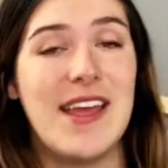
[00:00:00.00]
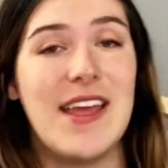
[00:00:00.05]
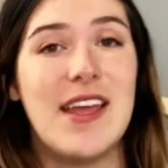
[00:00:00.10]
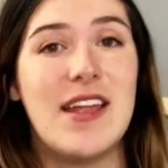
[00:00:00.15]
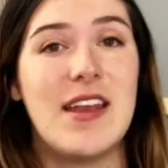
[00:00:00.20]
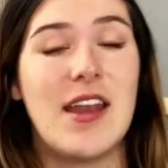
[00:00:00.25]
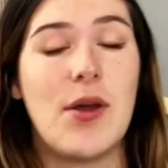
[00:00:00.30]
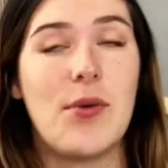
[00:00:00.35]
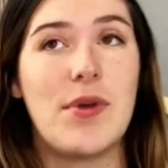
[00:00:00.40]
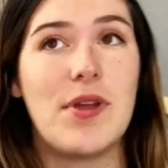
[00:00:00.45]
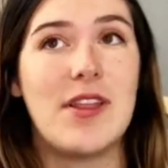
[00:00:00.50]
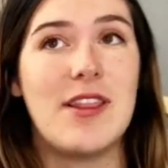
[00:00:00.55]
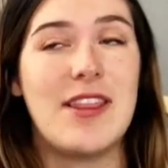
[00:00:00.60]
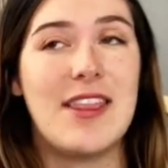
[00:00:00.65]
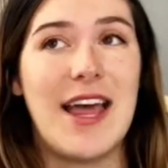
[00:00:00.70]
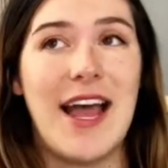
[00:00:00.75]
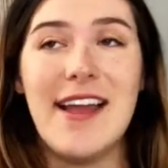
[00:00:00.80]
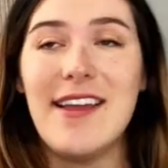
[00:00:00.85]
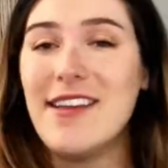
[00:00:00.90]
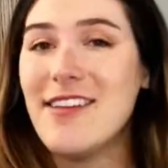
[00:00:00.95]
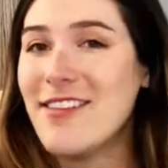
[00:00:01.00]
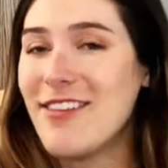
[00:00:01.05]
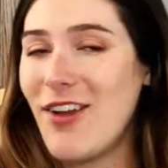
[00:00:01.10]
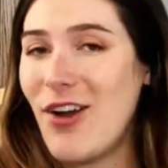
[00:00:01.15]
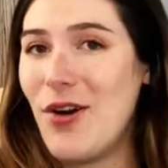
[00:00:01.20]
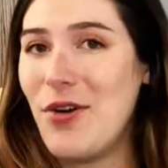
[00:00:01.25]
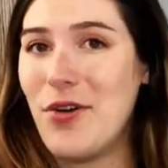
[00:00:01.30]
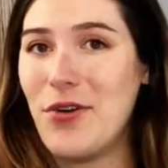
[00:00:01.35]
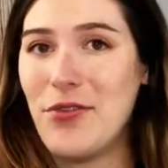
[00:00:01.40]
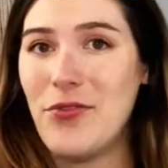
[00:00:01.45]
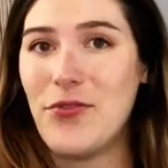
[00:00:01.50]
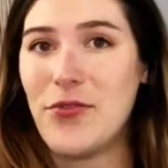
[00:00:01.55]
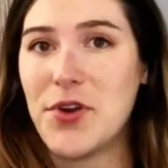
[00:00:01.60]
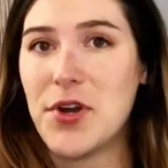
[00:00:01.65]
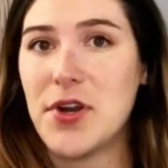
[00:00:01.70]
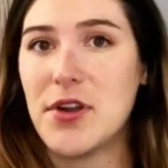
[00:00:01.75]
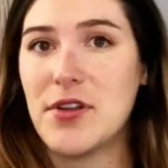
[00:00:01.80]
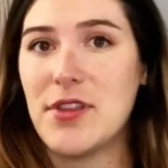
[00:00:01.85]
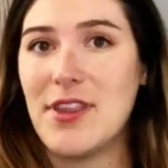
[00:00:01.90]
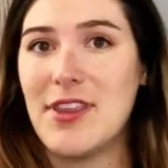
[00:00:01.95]
Now, that is all
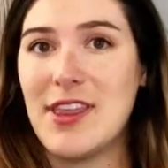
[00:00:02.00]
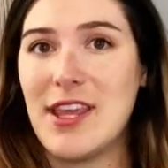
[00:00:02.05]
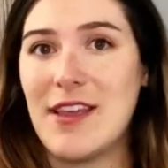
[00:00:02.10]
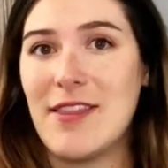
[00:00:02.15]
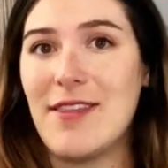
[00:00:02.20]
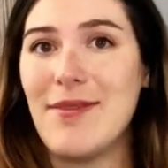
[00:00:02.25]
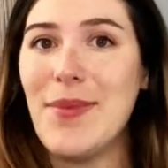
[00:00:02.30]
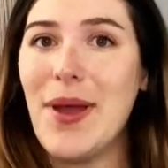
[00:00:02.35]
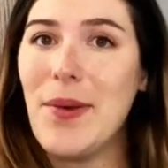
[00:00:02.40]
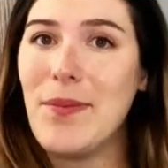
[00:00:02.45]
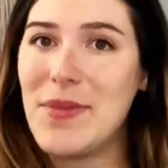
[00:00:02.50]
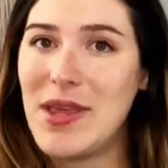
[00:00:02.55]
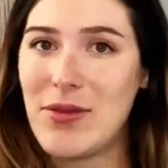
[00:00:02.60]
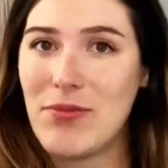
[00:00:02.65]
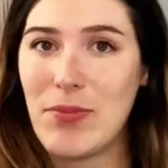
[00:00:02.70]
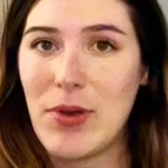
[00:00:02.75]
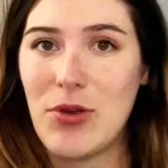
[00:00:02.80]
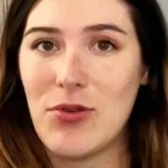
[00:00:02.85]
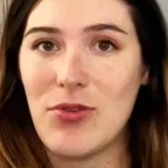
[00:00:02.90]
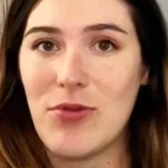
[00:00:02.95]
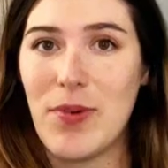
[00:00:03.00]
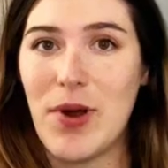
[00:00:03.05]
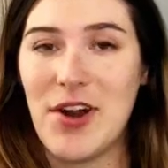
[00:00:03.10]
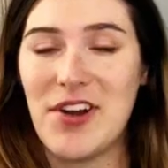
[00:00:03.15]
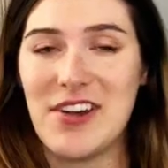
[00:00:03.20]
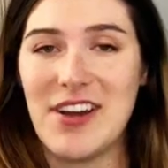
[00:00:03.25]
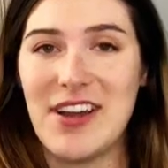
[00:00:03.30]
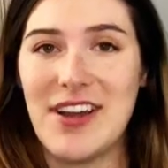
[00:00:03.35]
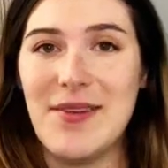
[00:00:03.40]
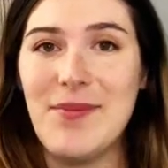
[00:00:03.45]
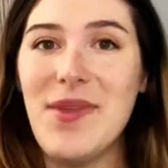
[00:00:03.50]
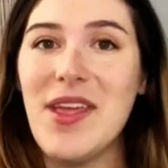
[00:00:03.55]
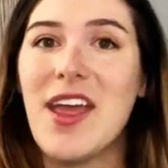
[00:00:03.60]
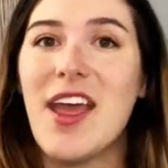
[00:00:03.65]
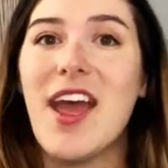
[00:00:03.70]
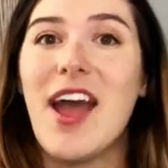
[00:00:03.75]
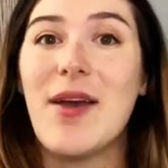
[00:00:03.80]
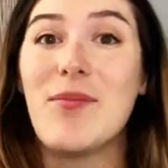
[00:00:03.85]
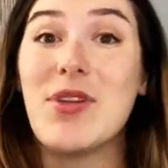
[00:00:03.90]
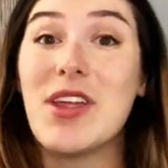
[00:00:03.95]
for the things about me
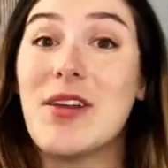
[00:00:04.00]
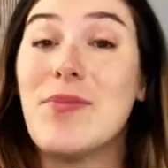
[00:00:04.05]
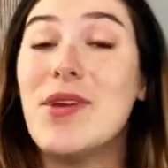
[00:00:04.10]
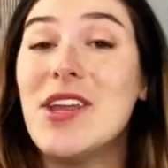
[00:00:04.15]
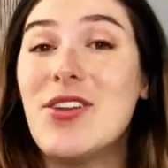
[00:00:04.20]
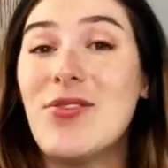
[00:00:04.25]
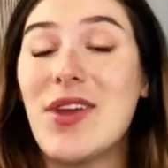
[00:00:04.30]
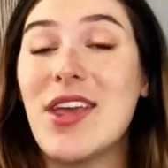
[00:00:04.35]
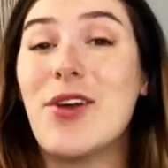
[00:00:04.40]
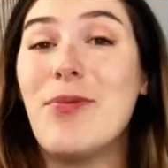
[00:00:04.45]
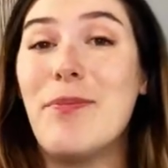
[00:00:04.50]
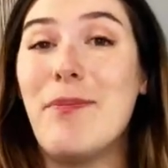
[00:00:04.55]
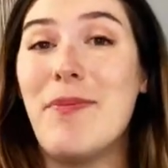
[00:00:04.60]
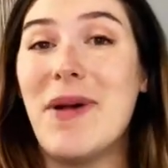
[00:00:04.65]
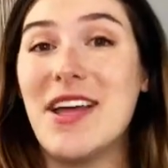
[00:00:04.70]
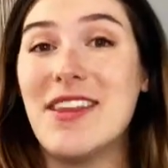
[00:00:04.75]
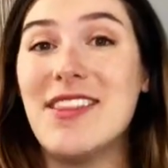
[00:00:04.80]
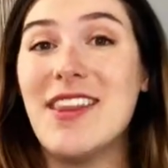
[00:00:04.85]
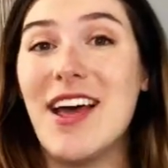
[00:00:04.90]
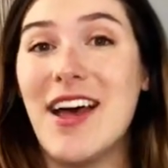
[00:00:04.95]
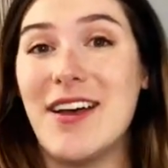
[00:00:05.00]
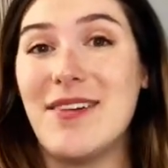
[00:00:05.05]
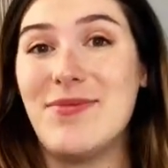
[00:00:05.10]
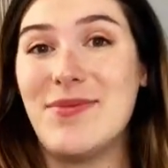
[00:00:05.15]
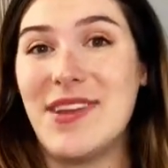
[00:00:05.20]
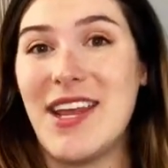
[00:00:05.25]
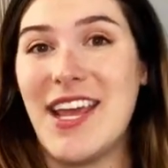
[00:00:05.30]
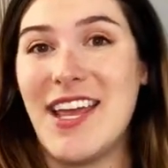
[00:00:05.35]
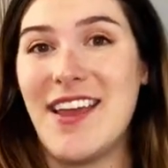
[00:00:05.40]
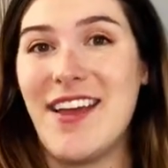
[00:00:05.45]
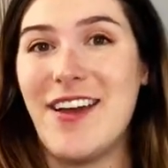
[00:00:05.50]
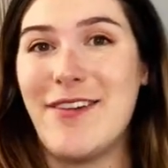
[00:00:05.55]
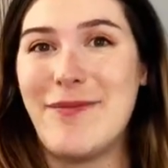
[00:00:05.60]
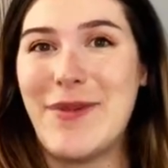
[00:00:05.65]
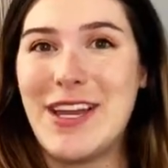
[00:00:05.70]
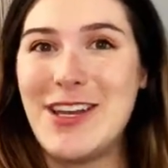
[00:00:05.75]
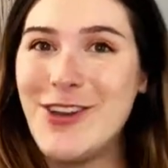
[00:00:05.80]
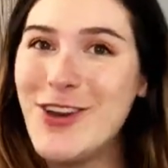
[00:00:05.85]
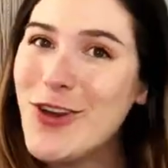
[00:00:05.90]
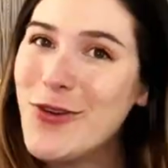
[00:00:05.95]
postpartum. I'm gonna be doing a month update on my
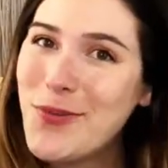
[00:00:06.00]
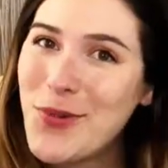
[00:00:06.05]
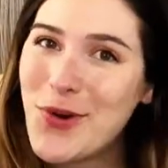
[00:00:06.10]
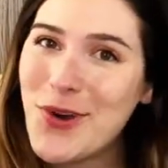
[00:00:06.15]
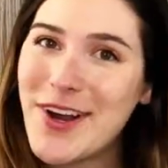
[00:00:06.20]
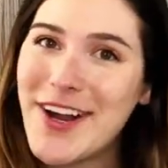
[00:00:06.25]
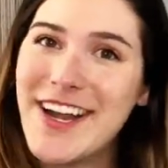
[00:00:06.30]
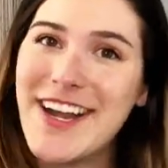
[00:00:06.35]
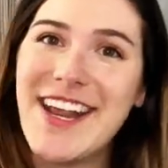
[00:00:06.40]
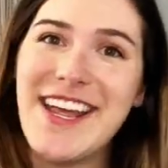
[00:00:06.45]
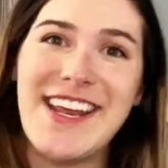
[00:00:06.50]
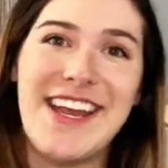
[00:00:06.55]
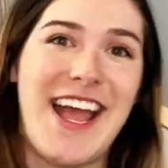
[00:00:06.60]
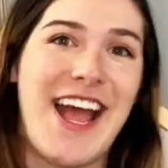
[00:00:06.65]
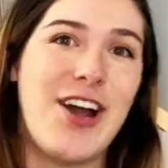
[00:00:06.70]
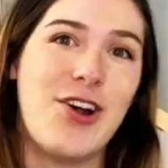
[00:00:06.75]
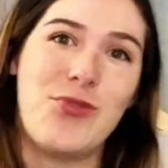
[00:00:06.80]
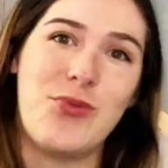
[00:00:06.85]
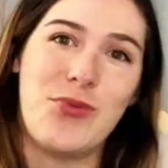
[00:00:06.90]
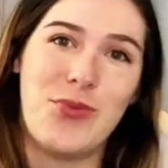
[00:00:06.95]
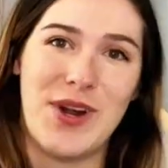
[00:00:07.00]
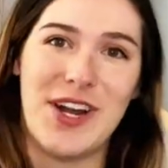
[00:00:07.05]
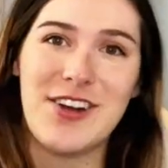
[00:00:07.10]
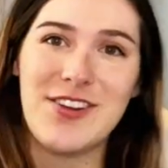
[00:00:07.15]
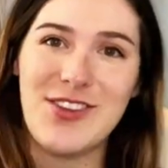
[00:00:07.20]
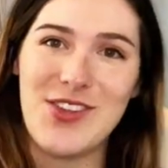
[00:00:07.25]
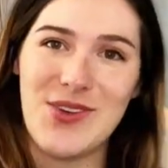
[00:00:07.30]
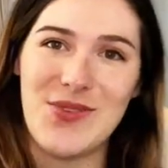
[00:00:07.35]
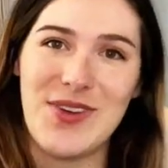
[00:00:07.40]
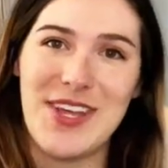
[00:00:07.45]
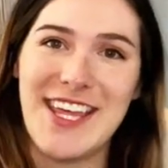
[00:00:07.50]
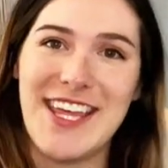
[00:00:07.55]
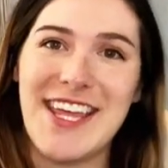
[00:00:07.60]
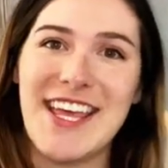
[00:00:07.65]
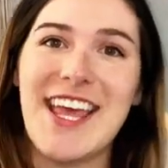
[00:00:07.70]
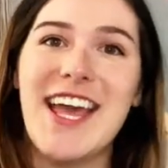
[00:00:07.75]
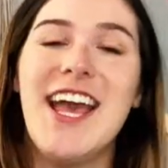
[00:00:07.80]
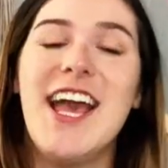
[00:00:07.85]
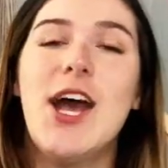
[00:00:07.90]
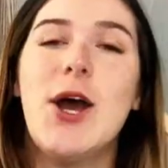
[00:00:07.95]
newborn and how we're
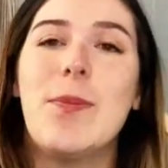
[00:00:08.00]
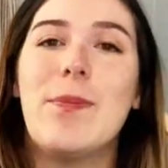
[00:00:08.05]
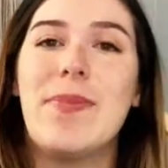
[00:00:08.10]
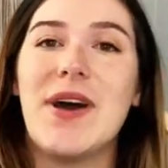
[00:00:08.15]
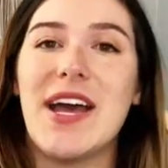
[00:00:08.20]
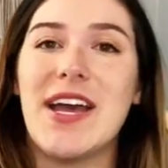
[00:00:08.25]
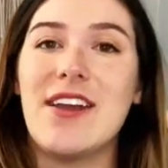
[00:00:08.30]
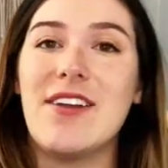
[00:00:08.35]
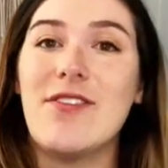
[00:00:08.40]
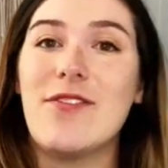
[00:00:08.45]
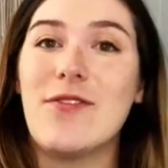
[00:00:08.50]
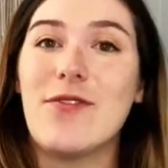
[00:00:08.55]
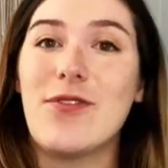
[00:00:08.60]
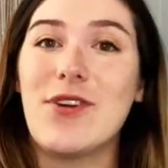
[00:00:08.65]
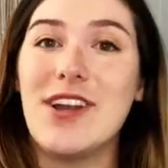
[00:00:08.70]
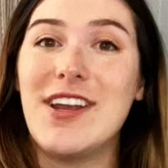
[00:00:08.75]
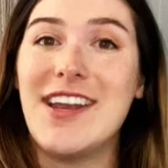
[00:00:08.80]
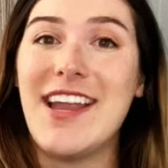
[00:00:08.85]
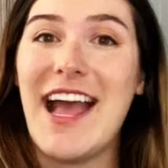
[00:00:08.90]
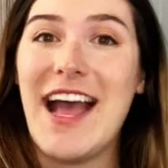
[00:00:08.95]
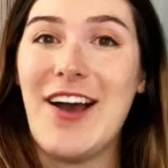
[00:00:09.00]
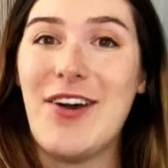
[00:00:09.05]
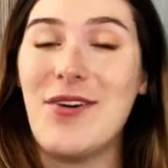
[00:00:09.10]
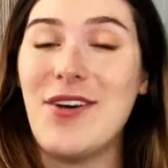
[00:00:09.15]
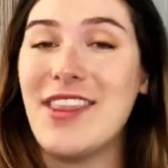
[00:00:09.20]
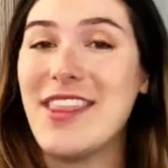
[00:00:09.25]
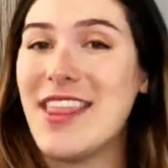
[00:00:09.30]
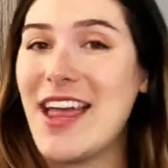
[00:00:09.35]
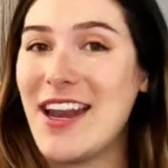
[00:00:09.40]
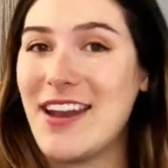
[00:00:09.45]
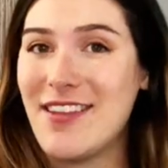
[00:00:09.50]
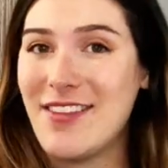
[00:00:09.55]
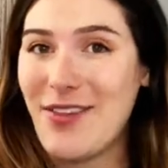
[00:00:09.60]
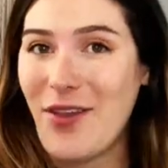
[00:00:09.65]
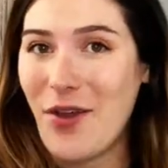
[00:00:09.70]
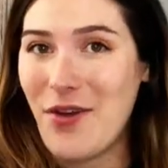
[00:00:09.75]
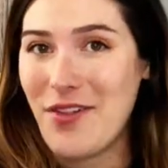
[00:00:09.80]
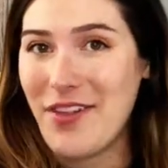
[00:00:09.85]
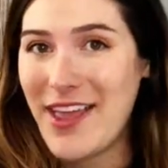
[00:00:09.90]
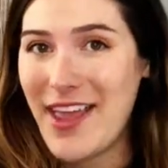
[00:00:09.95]
doing, but for now, that is
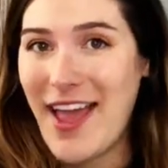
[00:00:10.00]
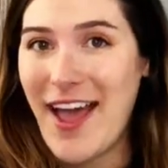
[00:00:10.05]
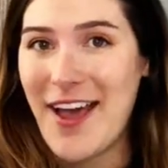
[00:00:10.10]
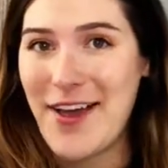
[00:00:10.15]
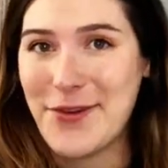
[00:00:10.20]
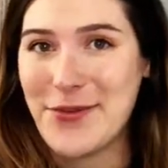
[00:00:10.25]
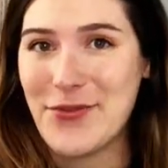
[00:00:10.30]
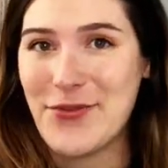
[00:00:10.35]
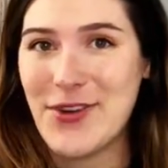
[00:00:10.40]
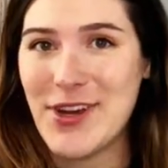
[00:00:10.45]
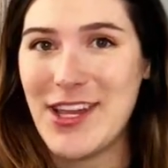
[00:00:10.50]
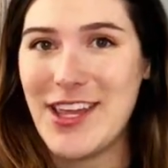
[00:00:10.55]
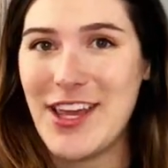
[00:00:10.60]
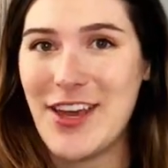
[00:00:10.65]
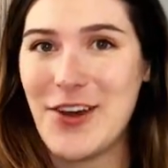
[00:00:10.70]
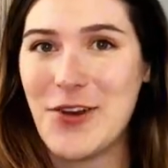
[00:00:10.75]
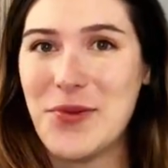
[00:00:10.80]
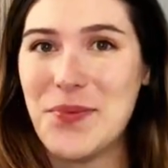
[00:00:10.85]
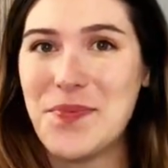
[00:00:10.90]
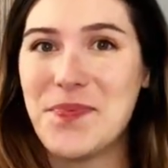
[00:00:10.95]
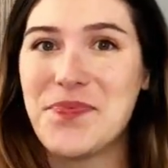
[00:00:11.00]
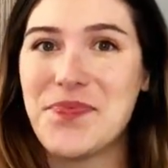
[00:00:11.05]
all I have for you.